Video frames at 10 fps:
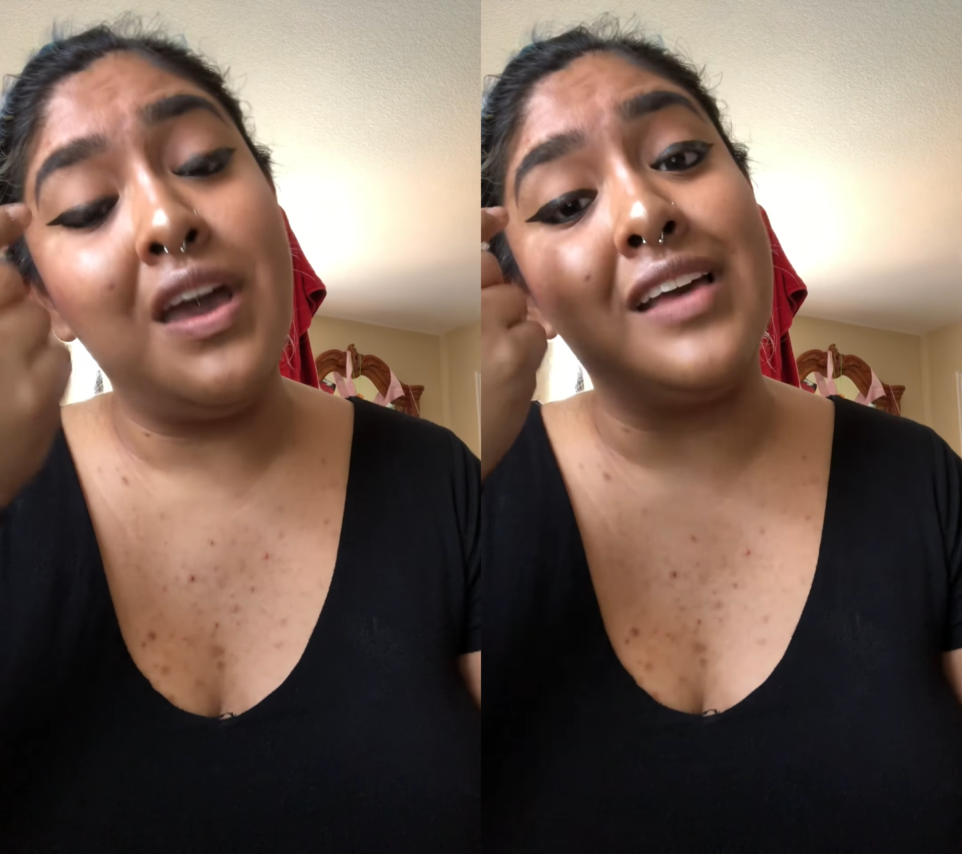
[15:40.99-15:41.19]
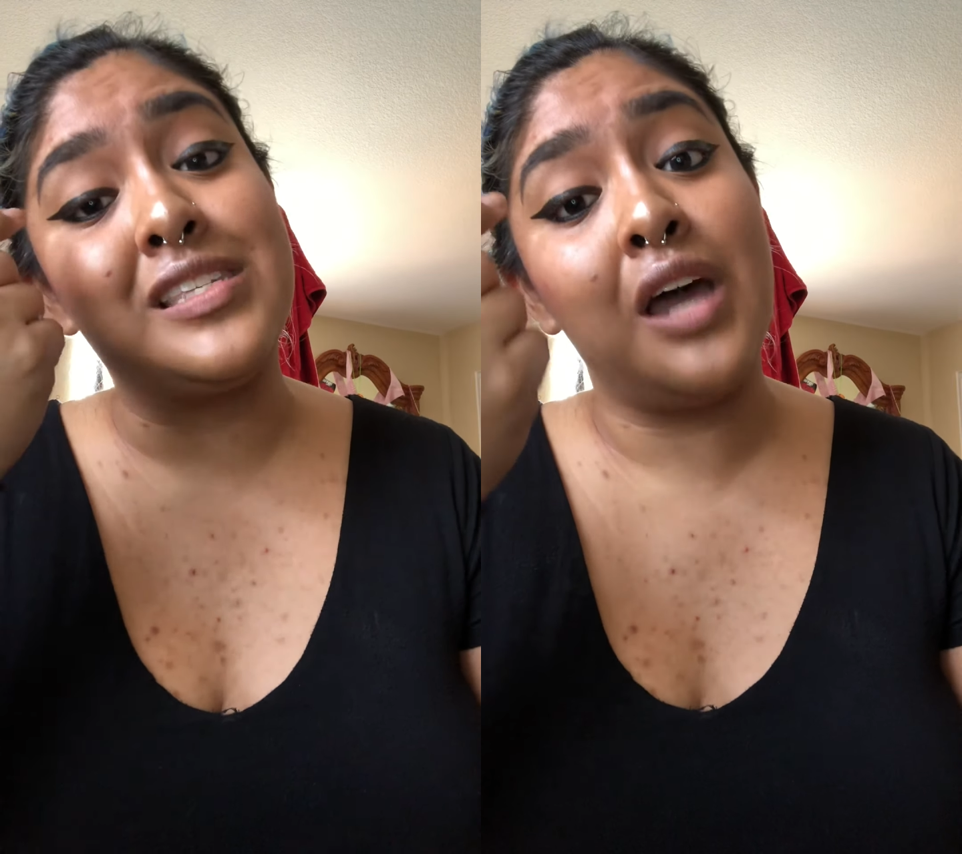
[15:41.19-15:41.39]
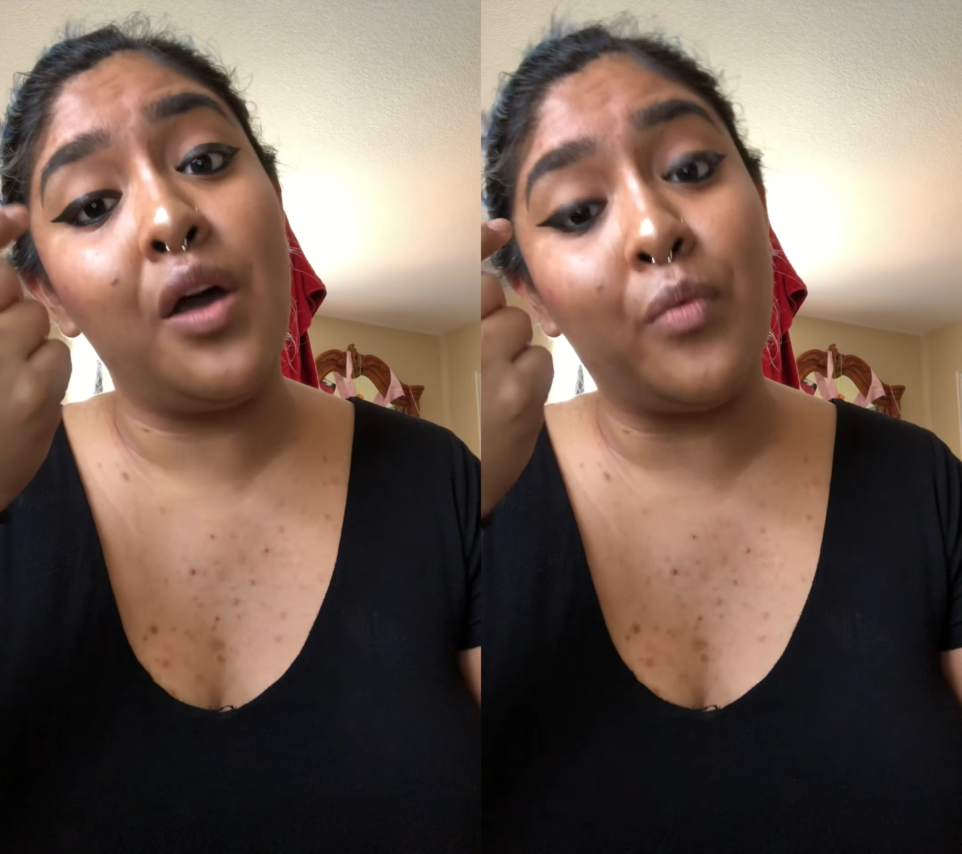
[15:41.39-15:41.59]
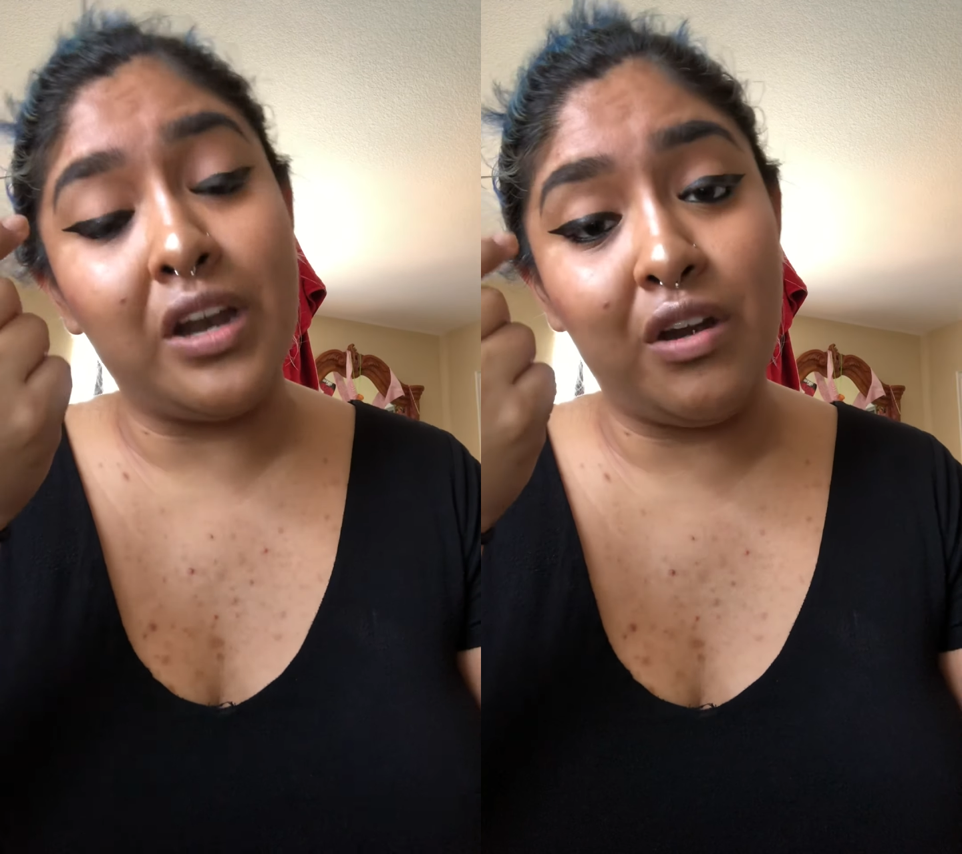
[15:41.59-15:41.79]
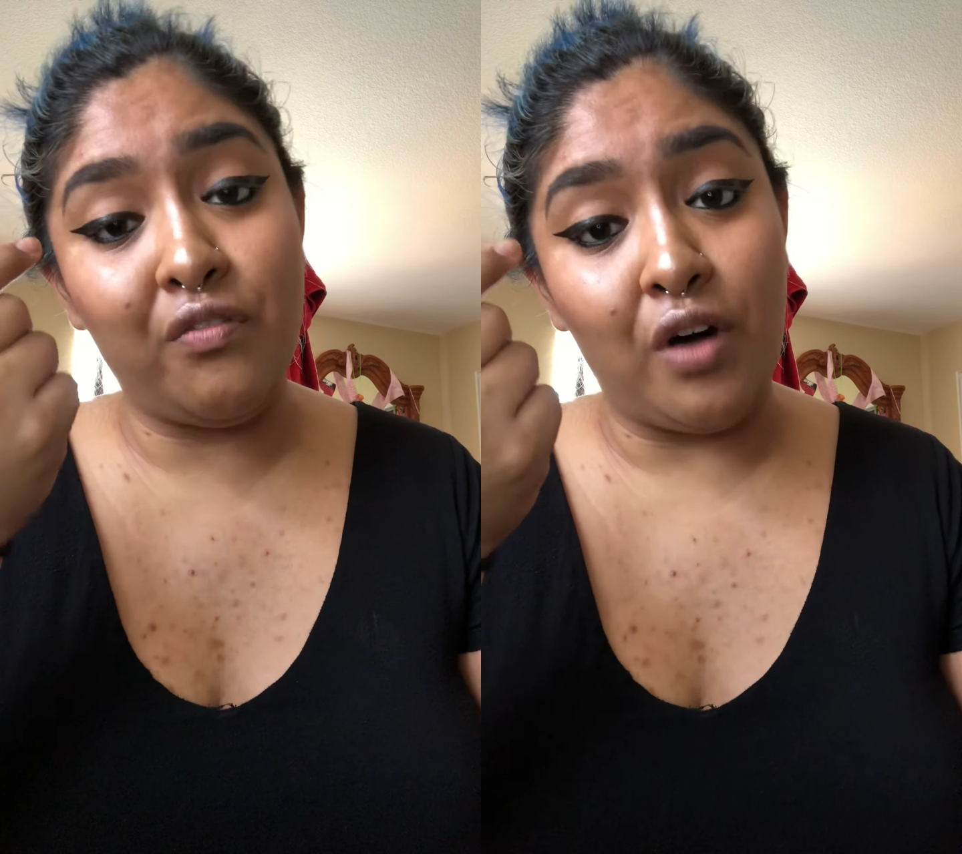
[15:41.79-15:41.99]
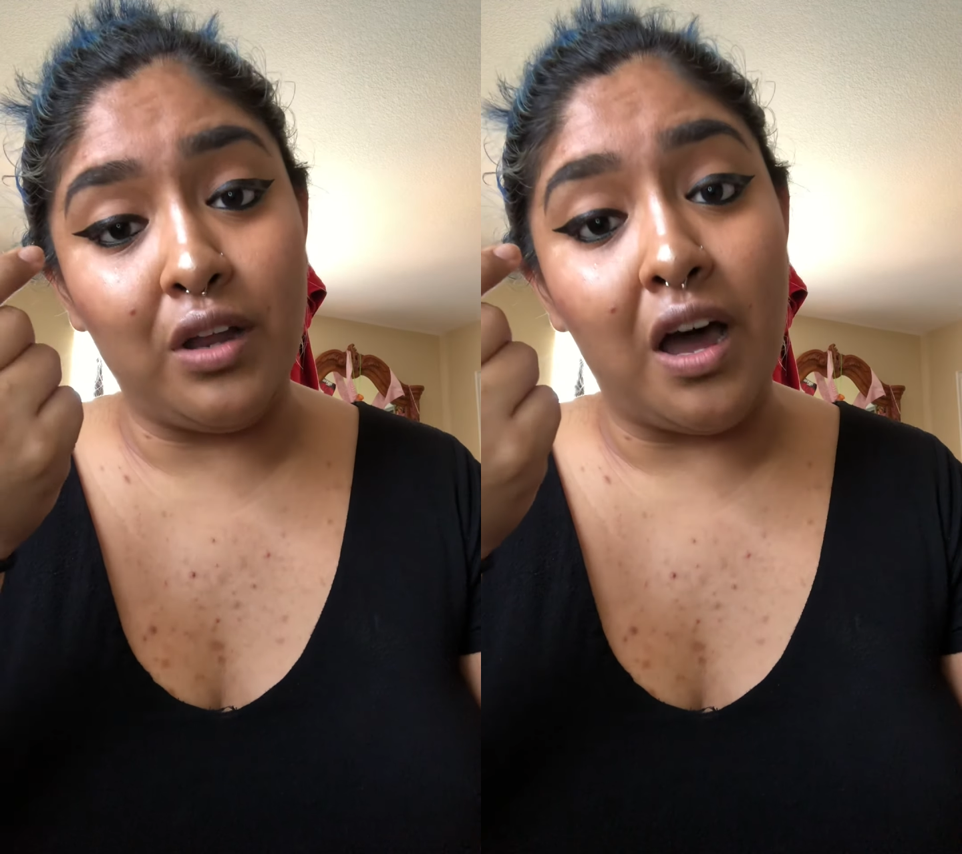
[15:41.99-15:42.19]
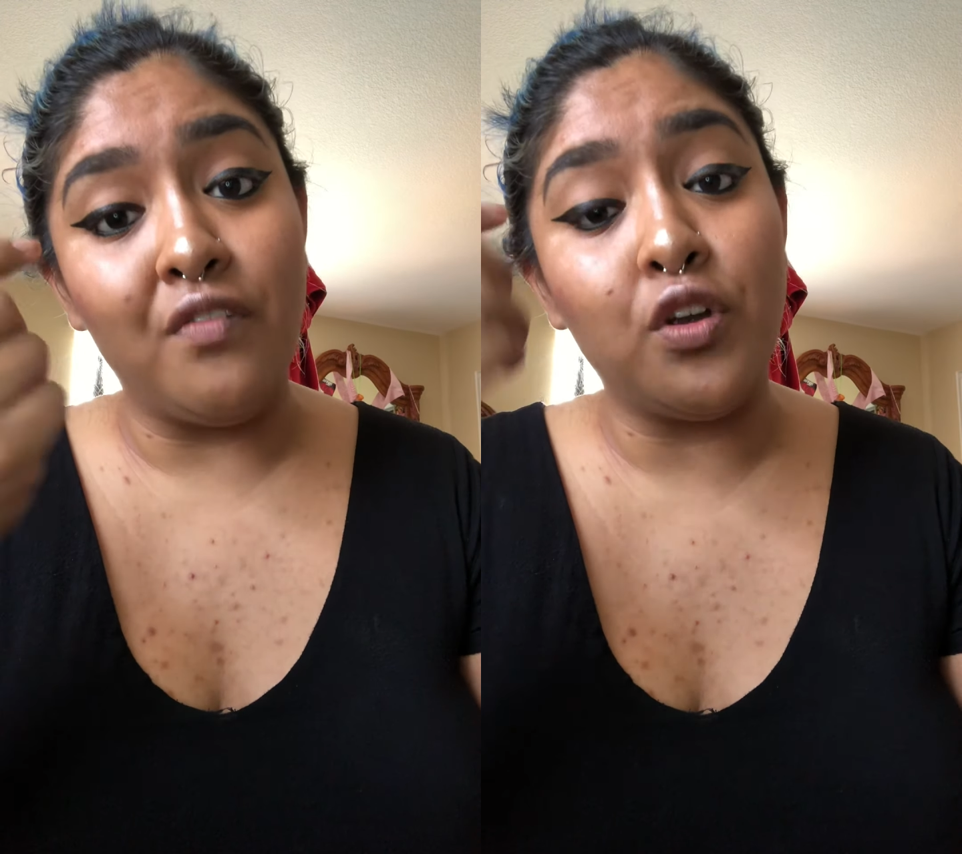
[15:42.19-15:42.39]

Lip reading: is not ready to fall off,